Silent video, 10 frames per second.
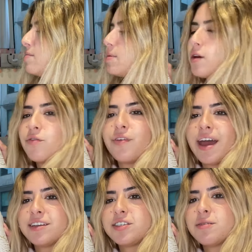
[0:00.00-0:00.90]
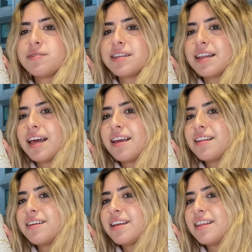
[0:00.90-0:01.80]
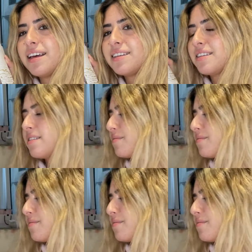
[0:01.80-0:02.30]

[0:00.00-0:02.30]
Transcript: me of Egypt. Like, look at this.